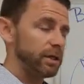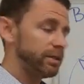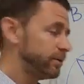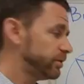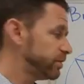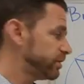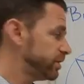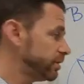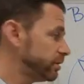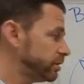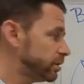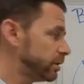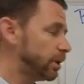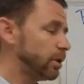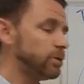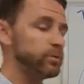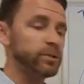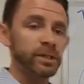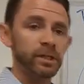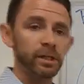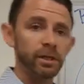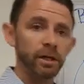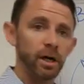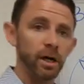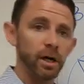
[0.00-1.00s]
there's still
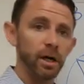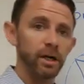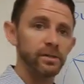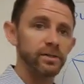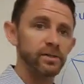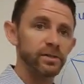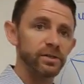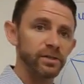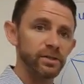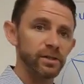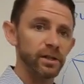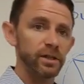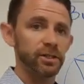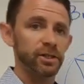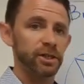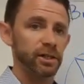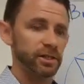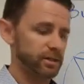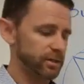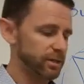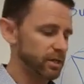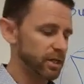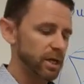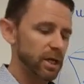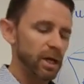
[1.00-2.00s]
closing costs such
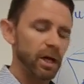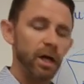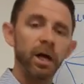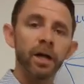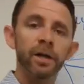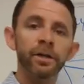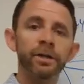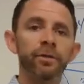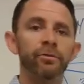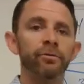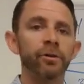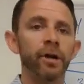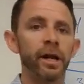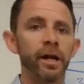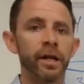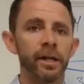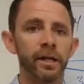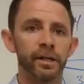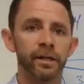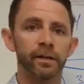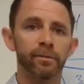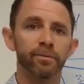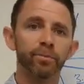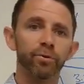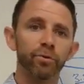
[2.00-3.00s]
as
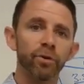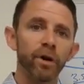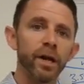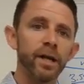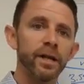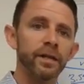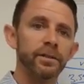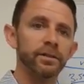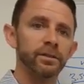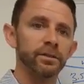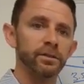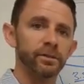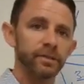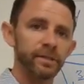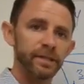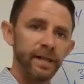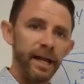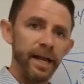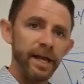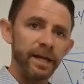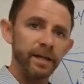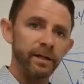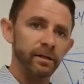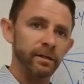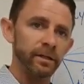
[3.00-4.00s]
underwriting, appraisal,
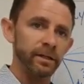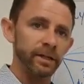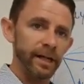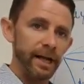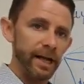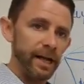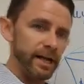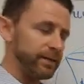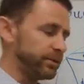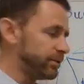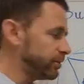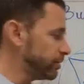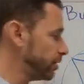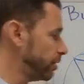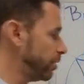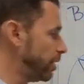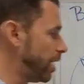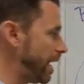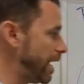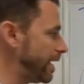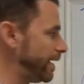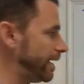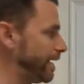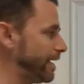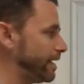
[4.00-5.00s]
title, and escrow.